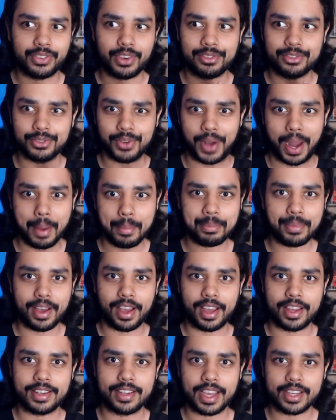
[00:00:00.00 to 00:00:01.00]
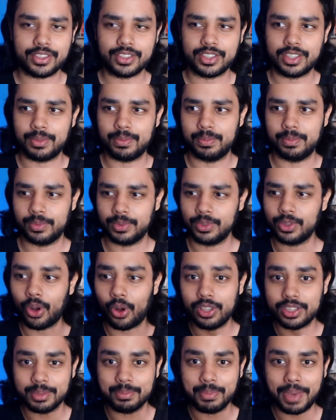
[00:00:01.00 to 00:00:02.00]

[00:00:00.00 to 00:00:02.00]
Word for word: of Rampart actually called